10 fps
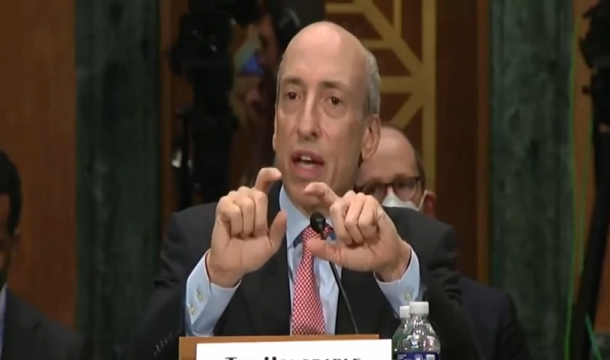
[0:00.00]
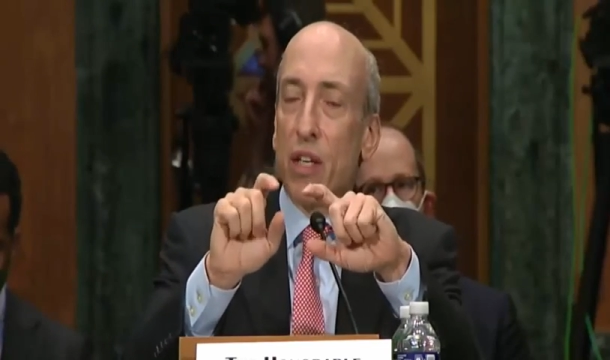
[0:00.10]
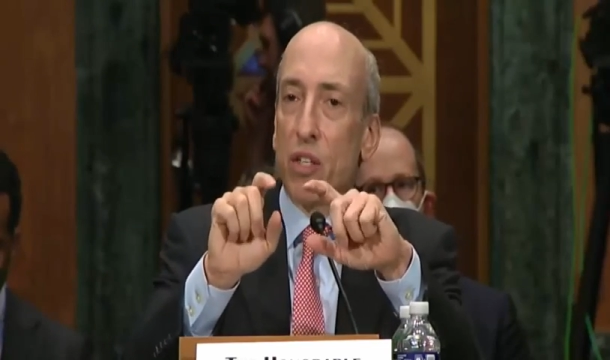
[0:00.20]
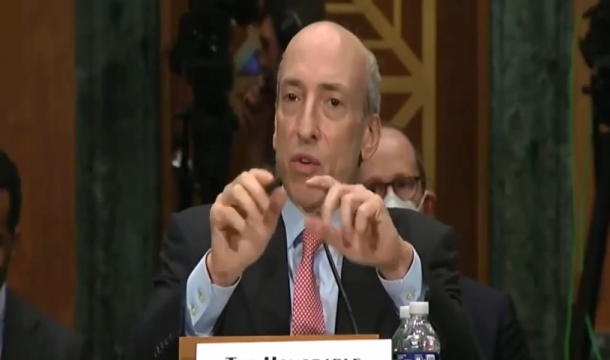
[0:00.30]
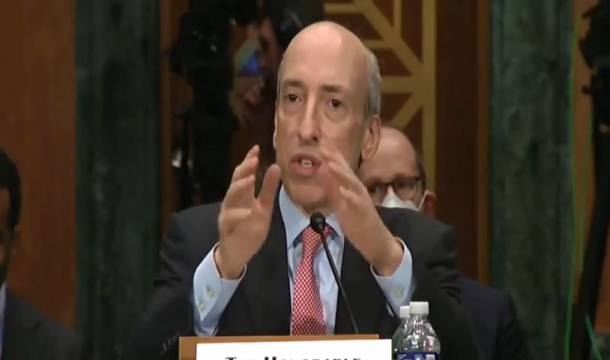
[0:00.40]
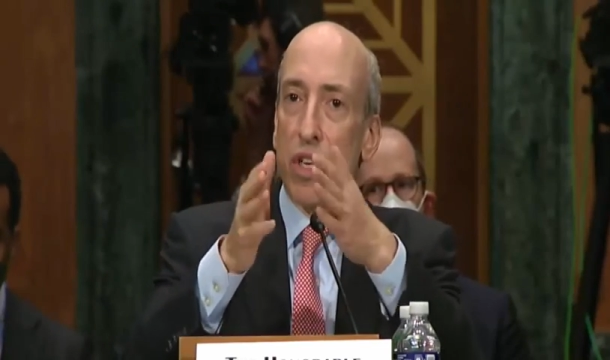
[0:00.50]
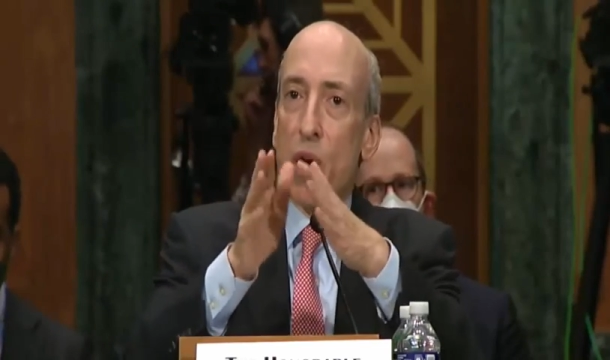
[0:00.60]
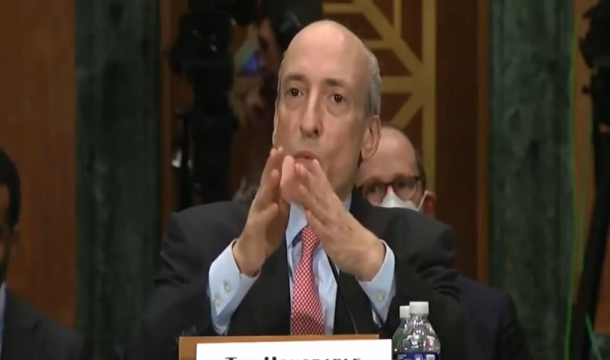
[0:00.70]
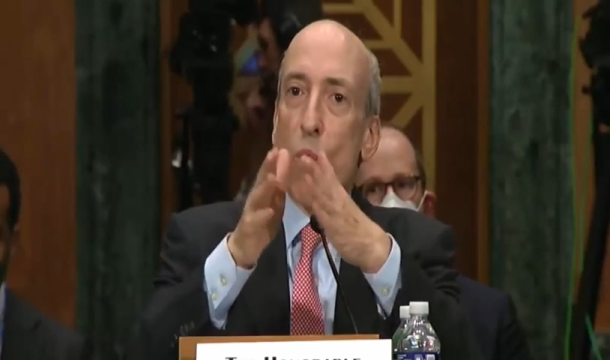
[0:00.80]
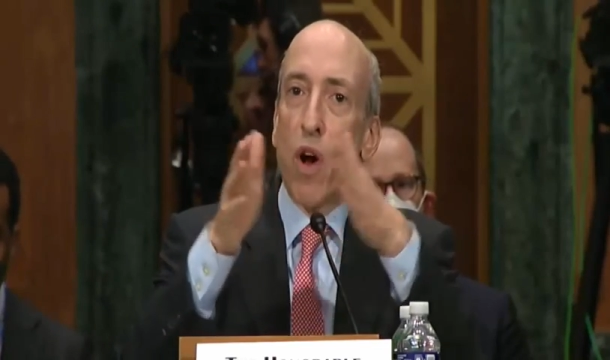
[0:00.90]
and so it's
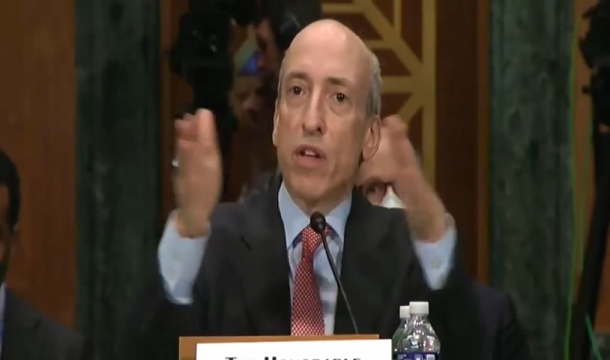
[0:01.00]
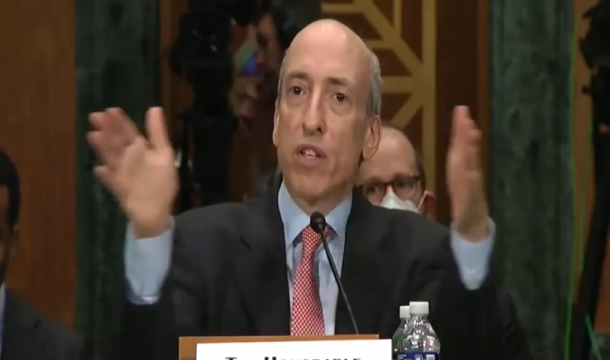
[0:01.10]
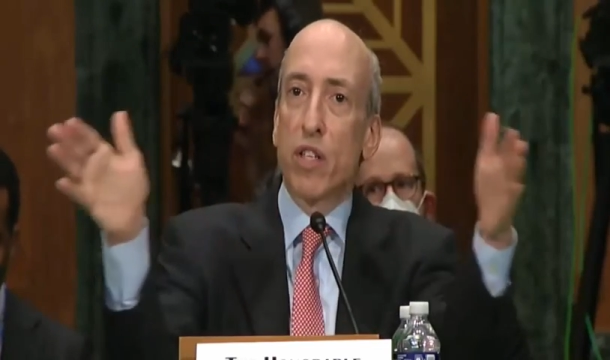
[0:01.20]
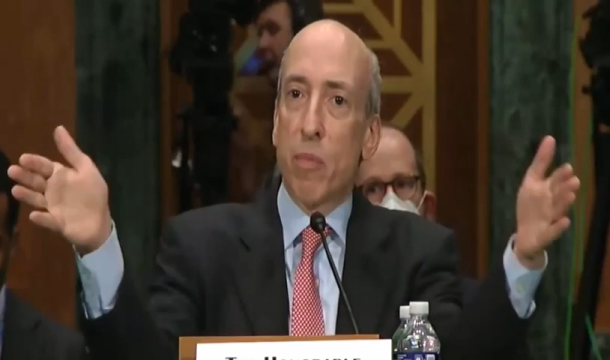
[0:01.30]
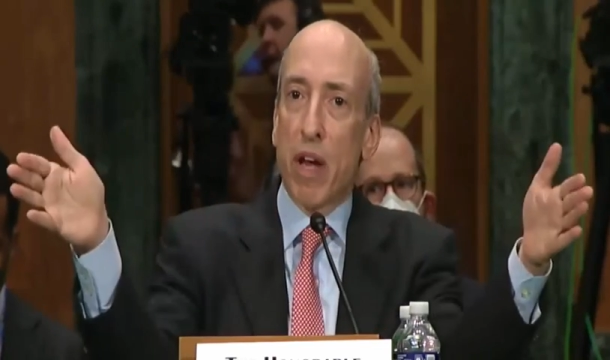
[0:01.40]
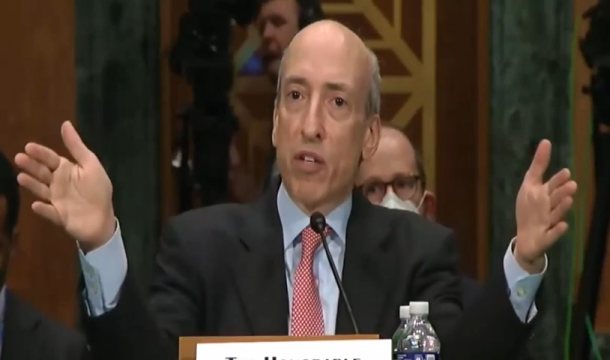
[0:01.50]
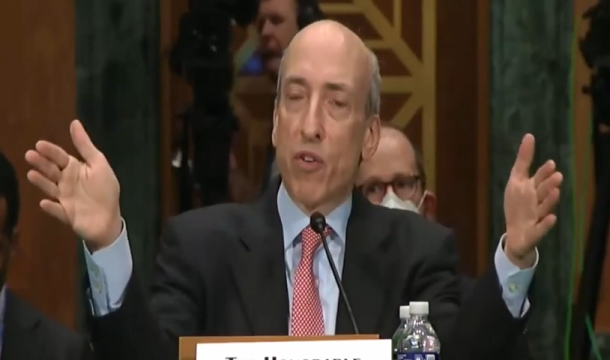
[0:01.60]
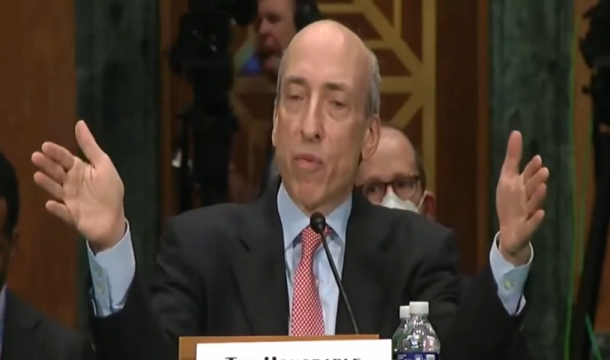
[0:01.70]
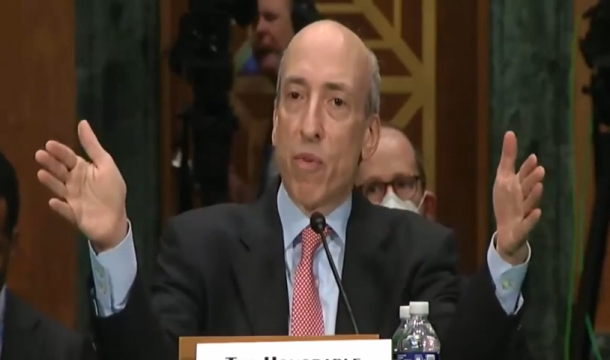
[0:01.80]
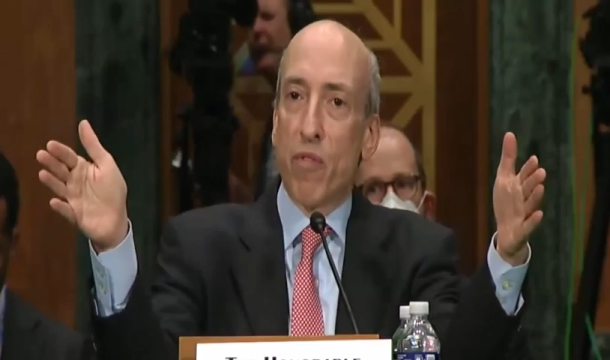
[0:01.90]
not one
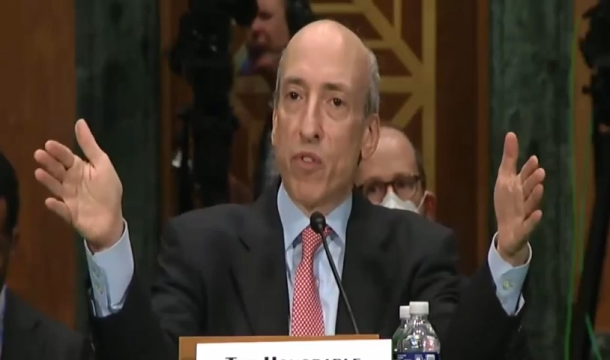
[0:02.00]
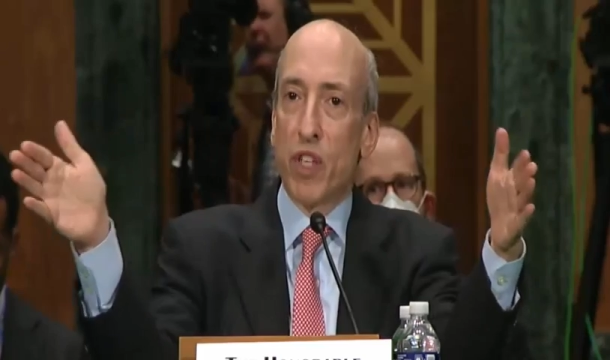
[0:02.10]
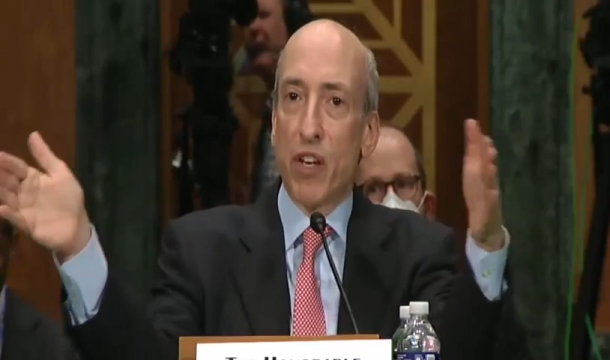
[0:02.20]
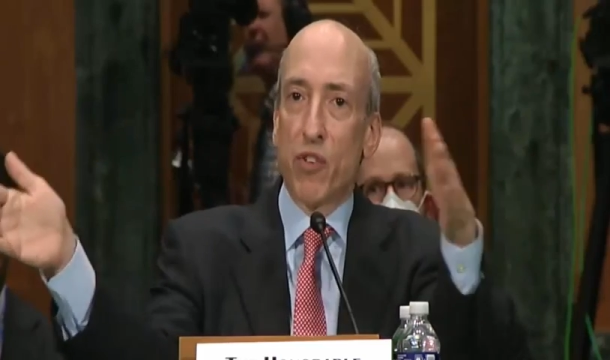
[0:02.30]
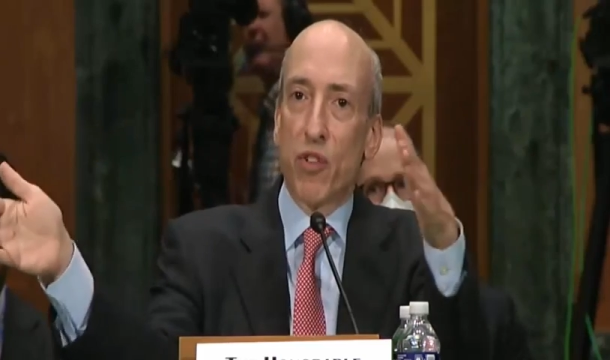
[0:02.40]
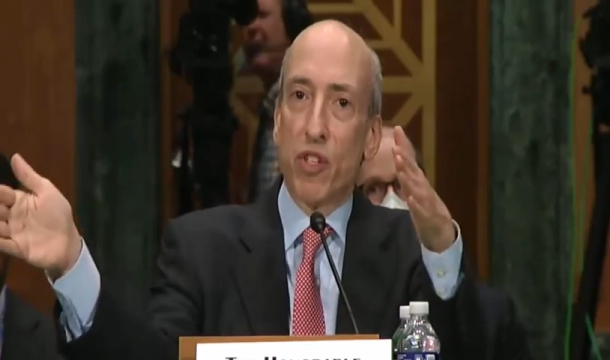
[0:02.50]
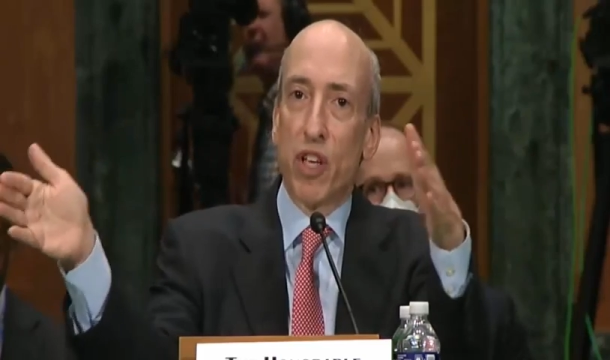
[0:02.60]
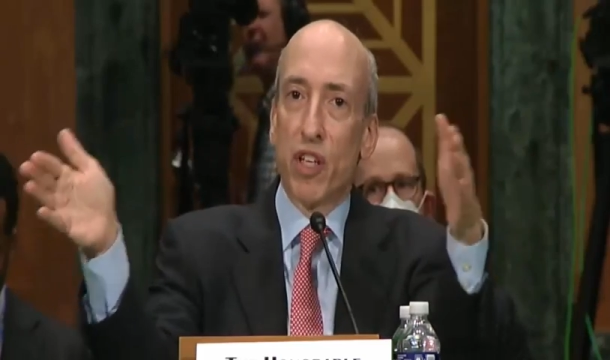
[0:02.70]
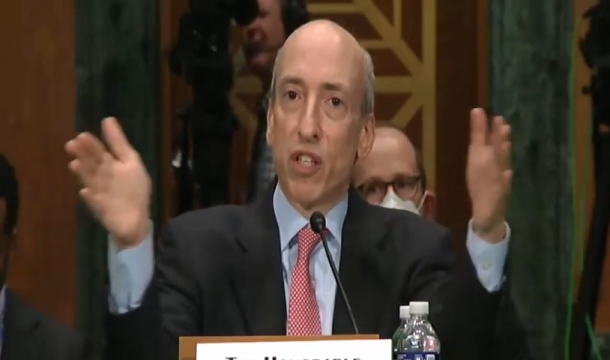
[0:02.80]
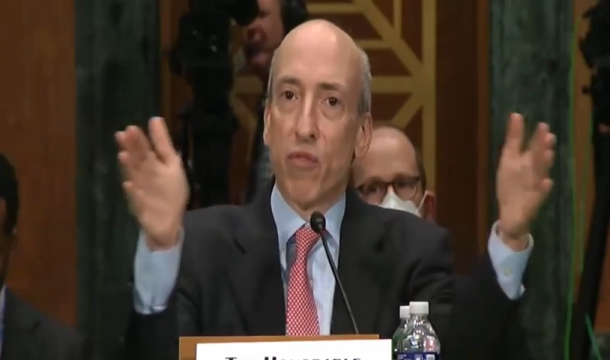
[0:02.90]
spectrum of
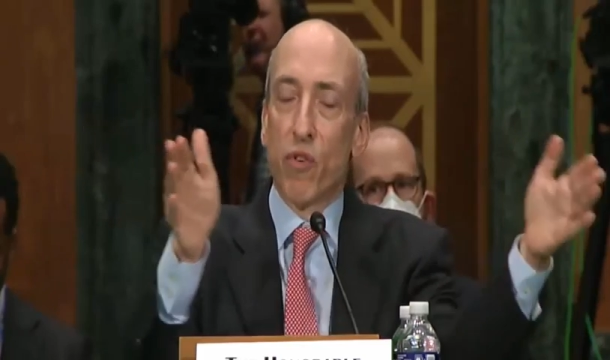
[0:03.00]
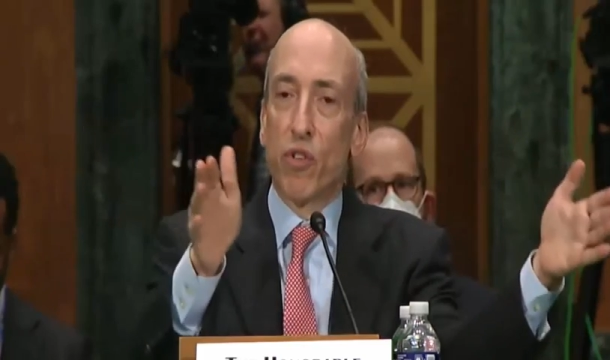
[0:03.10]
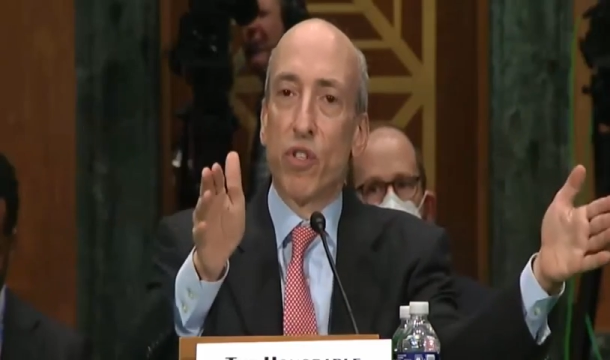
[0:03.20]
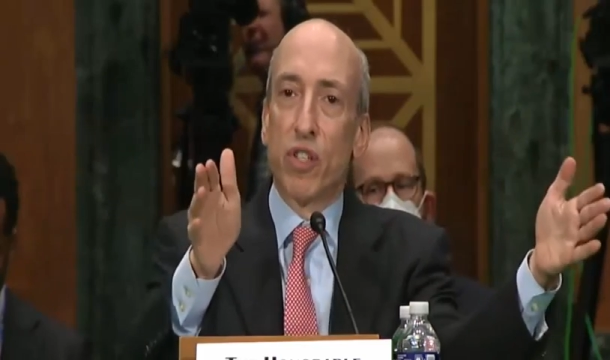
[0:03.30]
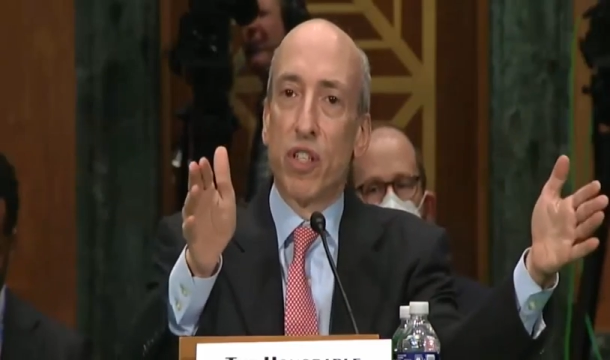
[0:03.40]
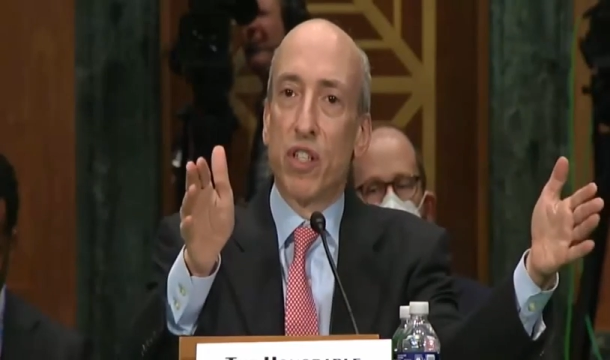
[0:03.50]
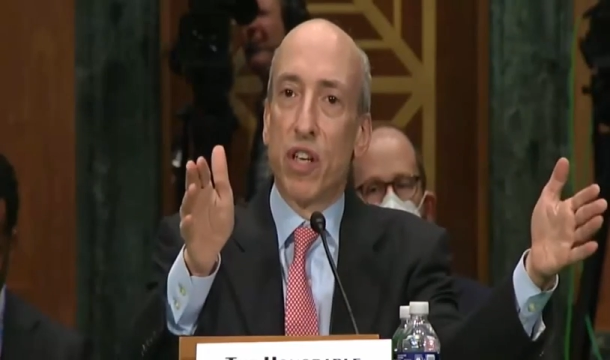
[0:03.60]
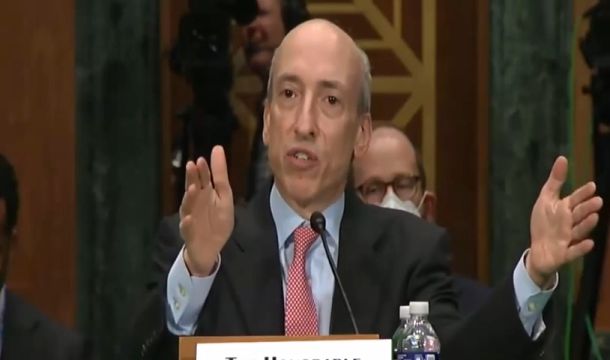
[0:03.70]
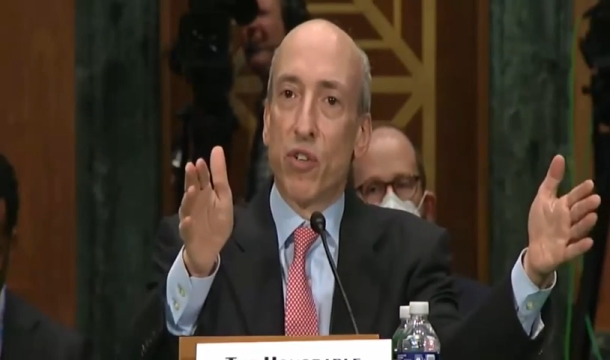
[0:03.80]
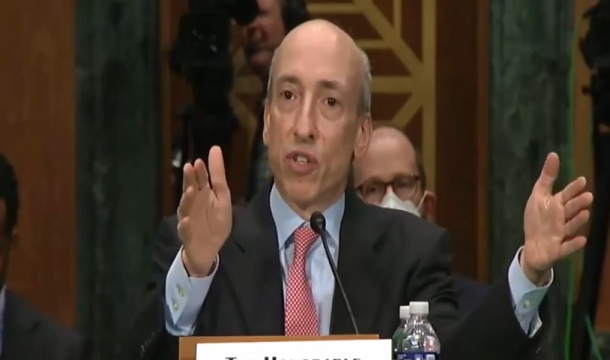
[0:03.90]
centralization versus
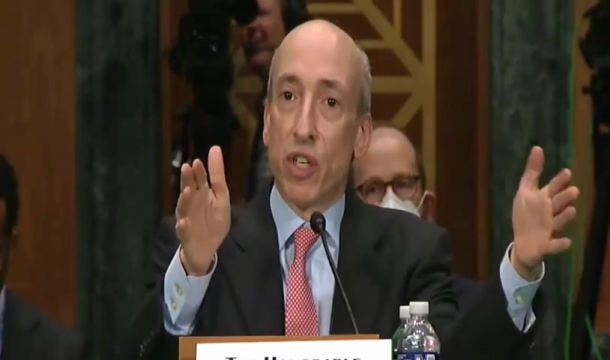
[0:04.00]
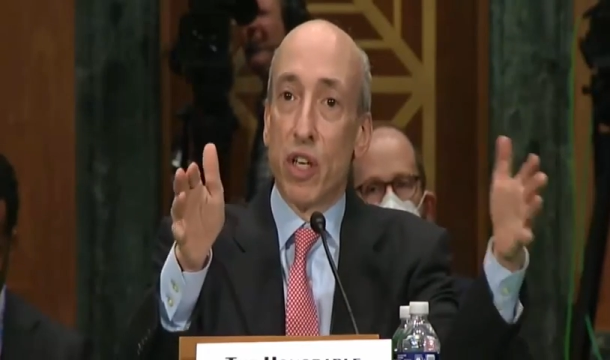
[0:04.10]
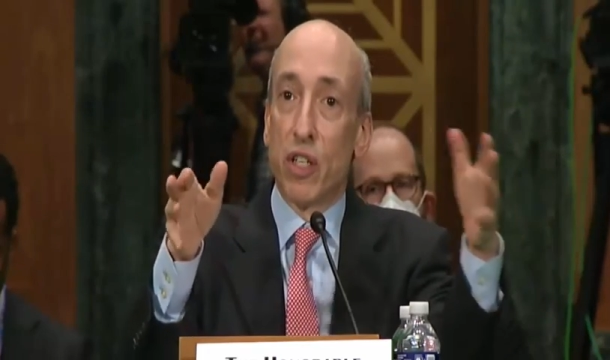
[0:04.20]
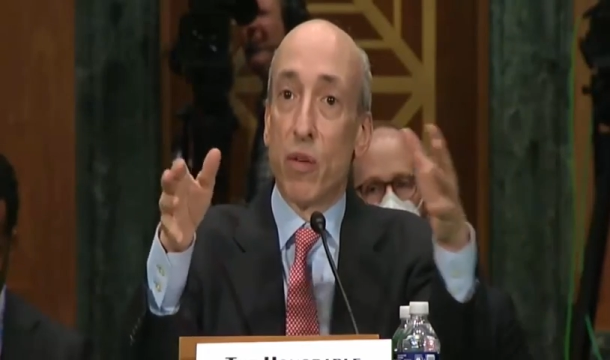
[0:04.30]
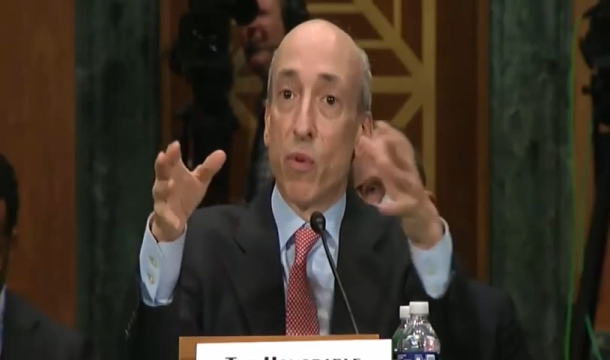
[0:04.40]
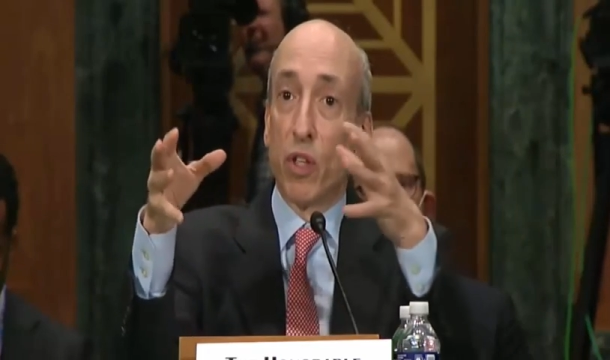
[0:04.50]
decentralization.